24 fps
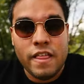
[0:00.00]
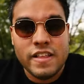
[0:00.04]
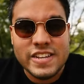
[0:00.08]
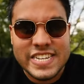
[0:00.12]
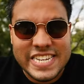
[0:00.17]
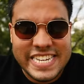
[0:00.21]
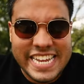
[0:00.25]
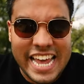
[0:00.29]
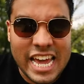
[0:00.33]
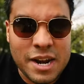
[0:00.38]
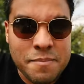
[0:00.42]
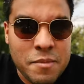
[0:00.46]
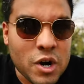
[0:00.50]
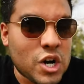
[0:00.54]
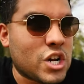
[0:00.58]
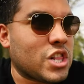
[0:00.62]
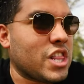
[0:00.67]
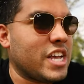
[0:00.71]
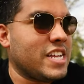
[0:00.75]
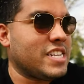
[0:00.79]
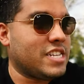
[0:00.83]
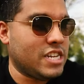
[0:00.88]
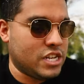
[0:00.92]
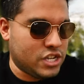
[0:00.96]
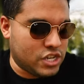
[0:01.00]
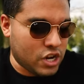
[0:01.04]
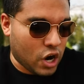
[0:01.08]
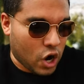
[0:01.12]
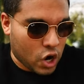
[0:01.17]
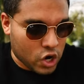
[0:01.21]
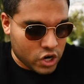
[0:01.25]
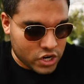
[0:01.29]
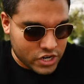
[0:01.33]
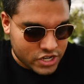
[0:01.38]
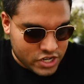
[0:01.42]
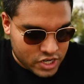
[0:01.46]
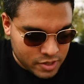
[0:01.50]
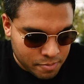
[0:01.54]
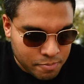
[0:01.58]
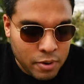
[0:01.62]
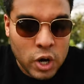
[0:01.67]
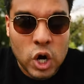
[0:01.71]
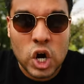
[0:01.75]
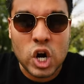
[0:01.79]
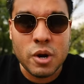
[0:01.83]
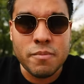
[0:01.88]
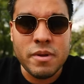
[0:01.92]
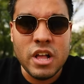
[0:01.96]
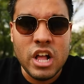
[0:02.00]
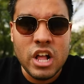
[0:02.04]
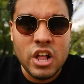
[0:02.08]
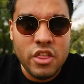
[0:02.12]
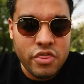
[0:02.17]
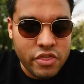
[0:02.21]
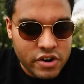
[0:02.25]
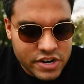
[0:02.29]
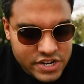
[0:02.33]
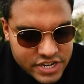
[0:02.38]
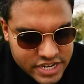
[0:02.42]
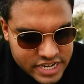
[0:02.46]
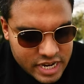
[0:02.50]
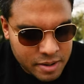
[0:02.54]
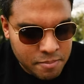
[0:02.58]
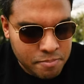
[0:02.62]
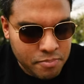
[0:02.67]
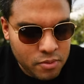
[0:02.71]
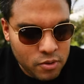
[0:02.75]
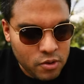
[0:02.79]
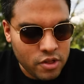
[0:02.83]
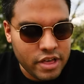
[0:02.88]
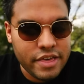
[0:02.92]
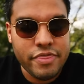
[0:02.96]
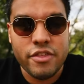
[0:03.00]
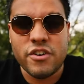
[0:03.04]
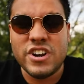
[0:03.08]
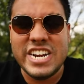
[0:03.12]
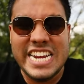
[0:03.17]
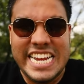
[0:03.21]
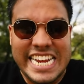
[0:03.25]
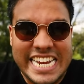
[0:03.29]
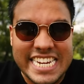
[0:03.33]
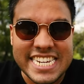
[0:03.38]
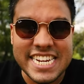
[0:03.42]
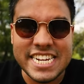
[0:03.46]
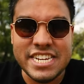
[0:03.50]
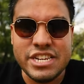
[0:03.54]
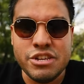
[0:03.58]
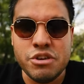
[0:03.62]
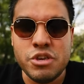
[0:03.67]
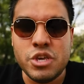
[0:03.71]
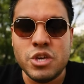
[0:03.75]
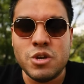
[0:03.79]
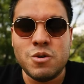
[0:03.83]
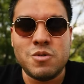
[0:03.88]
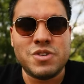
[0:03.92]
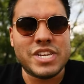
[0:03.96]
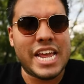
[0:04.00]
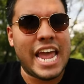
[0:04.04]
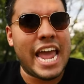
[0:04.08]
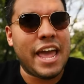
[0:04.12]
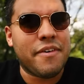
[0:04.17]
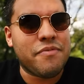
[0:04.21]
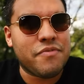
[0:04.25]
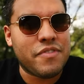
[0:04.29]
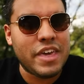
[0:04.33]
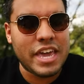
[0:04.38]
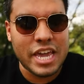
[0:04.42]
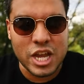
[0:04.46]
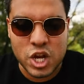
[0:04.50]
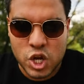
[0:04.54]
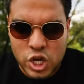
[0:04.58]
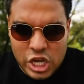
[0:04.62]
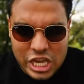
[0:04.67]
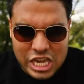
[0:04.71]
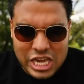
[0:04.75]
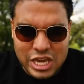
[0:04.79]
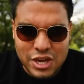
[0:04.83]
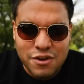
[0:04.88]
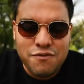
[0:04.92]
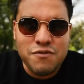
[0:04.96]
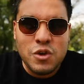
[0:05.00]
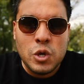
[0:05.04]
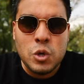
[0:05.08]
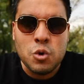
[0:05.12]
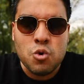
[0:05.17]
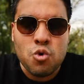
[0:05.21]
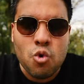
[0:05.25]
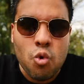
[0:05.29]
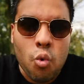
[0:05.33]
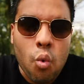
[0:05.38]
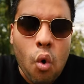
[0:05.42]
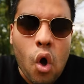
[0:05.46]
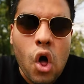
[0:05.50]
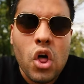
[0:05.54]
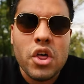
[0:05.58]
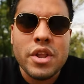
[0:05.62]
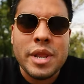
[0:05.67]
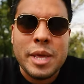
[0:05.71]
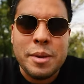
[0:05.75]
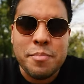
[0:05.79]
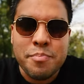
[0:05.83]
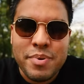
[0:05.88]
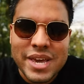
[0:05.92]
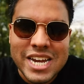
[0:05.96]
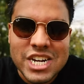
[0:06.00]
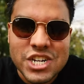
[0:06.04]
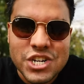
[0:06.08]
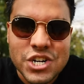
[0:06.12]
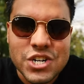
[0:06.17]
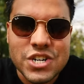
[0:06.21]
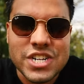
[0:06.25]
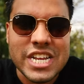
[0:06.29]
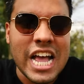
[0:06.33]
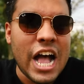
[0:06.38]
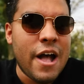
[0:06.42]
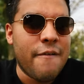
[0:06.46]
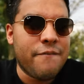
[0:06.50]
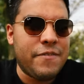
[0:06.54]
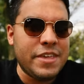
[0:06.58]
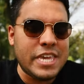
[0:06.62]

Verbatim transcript: Sandmarc lenses are superb, they're simple, they're easy to use, and they give you quality pictures.